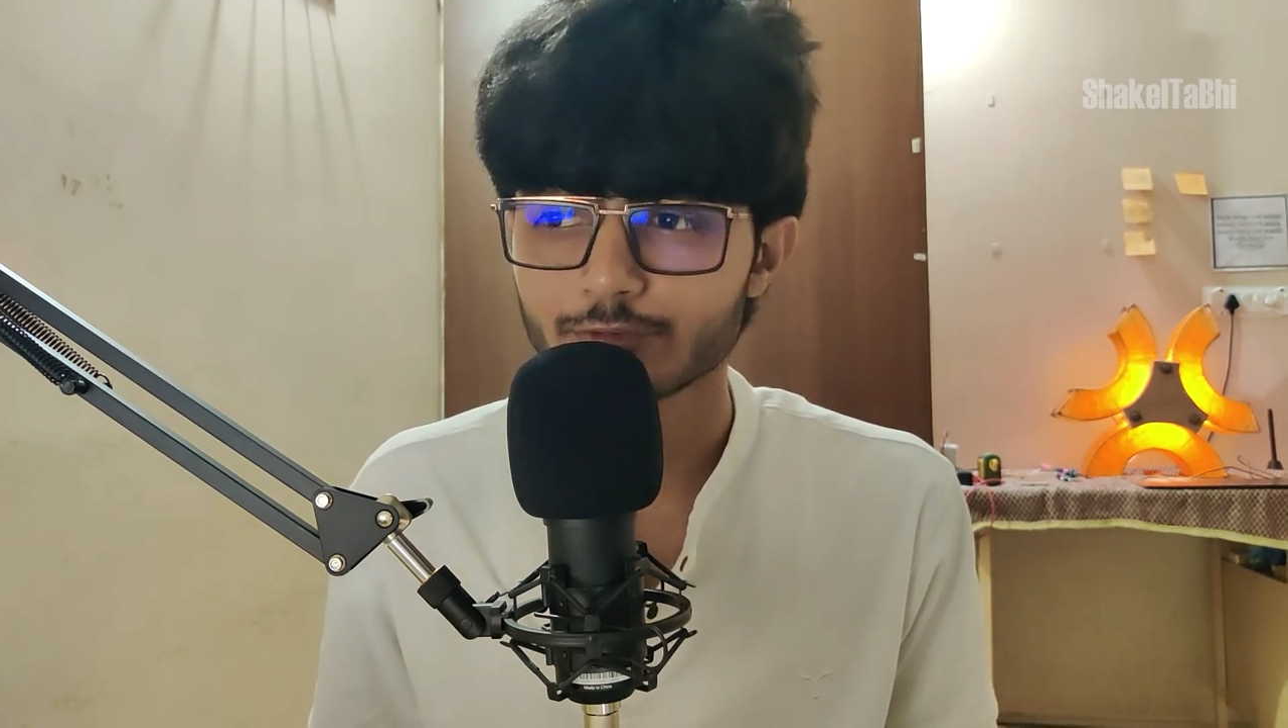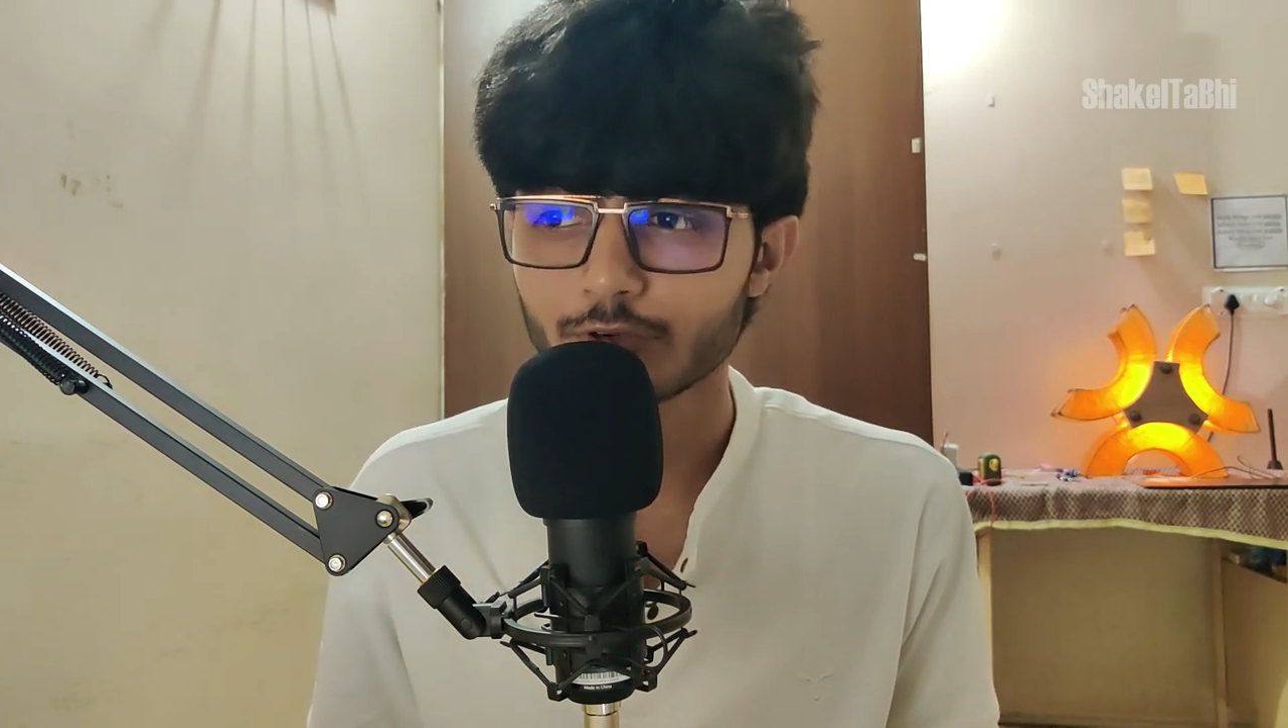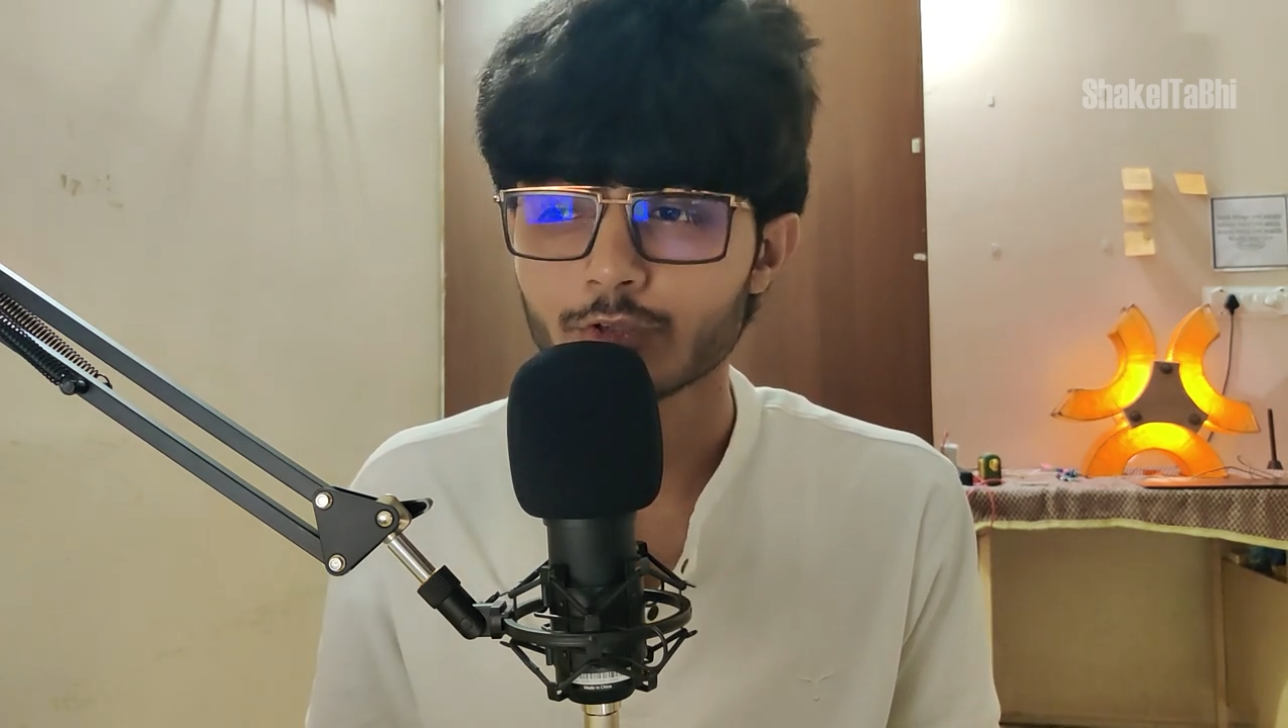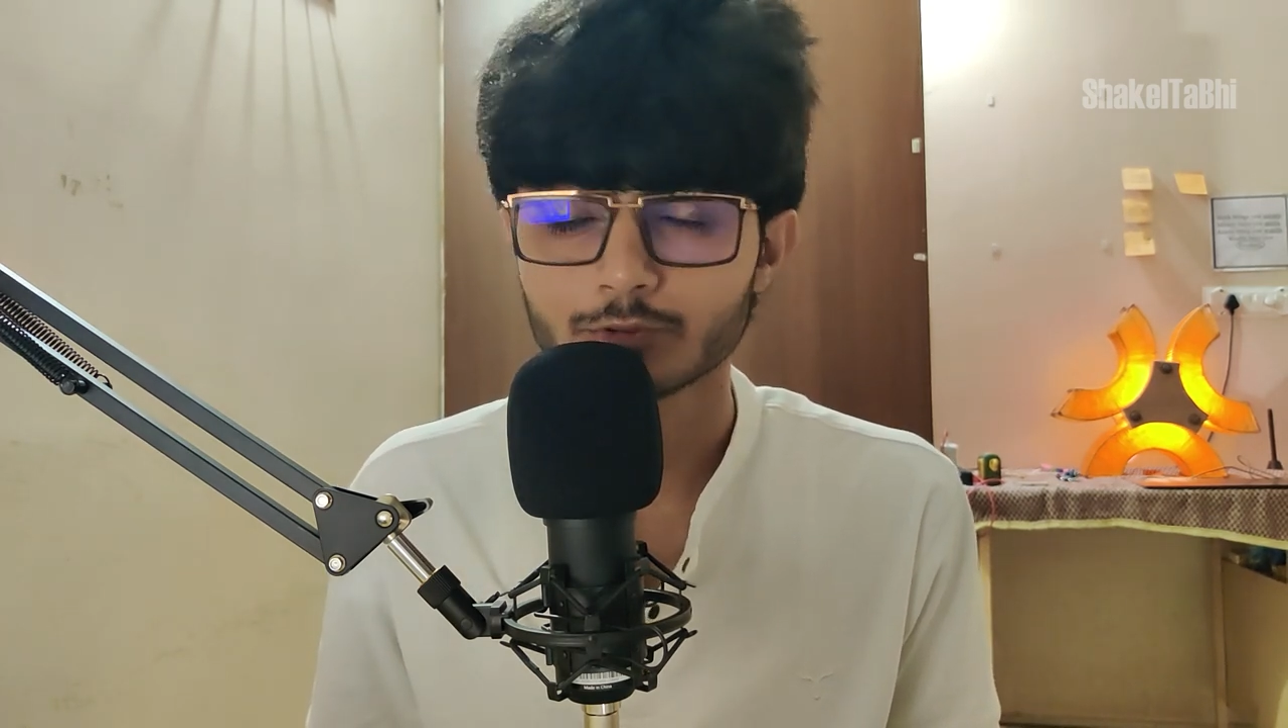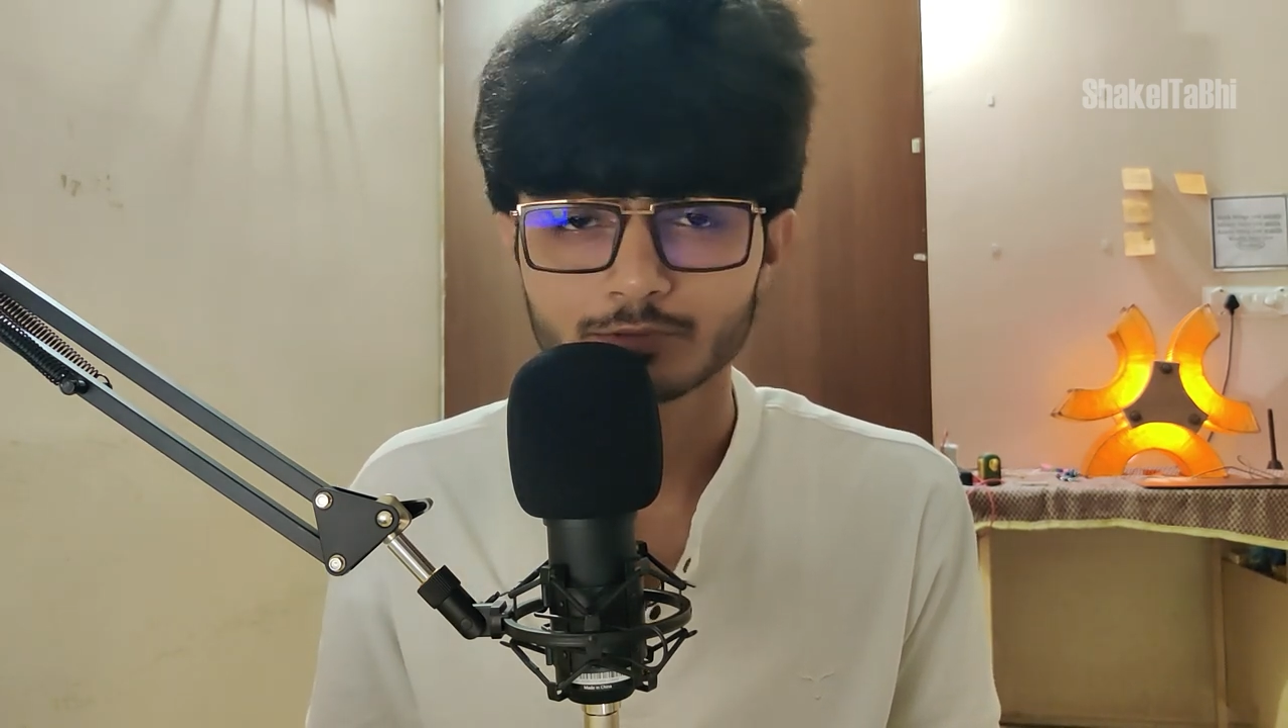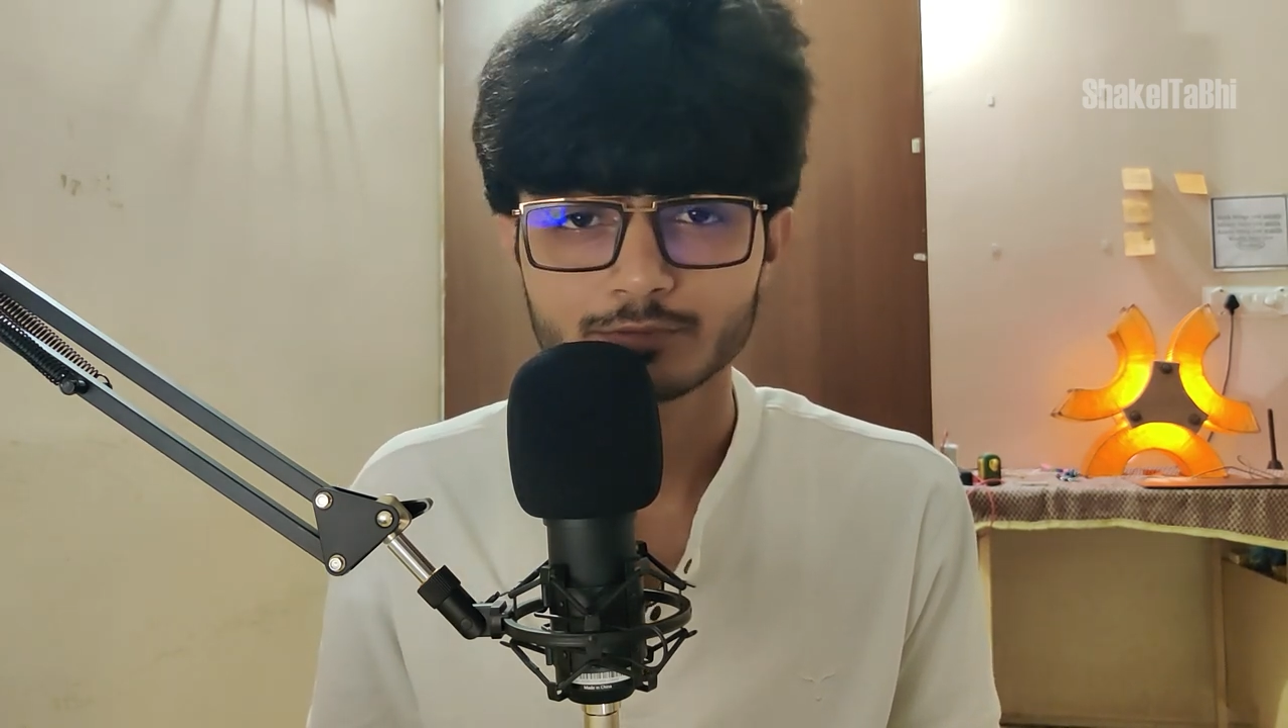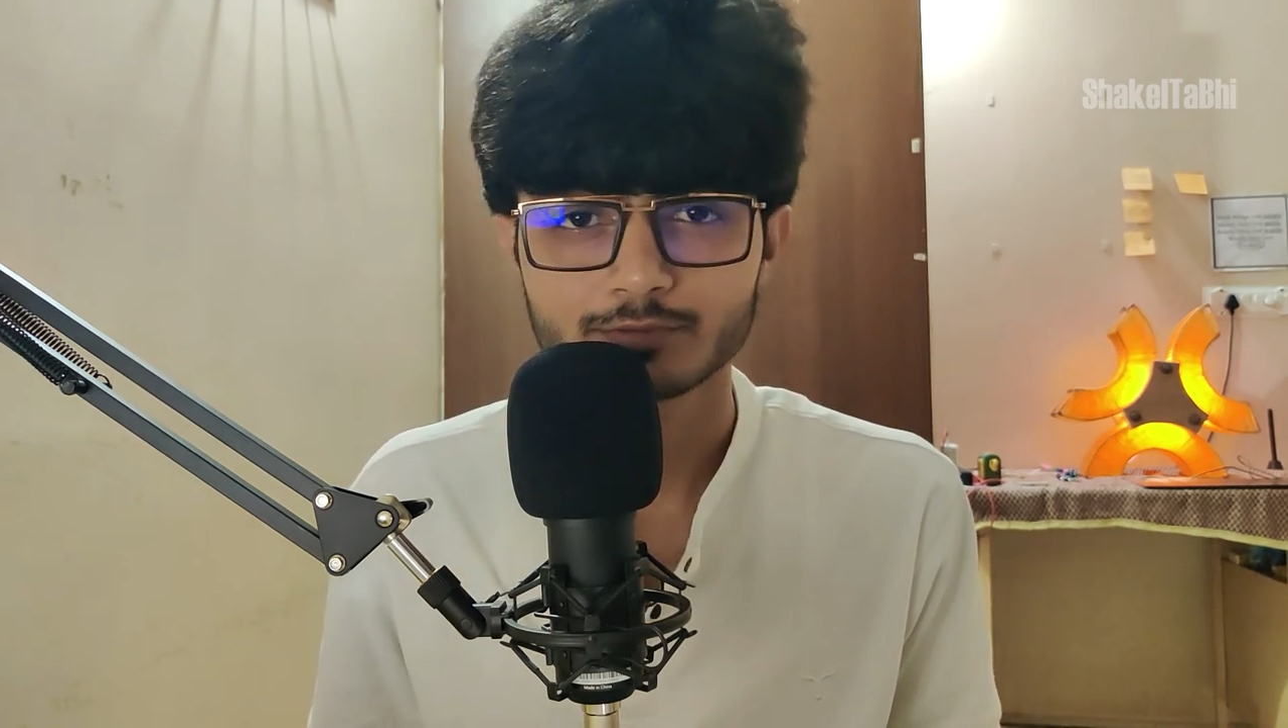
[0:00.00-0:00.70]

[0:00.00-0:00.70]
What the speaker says: for you.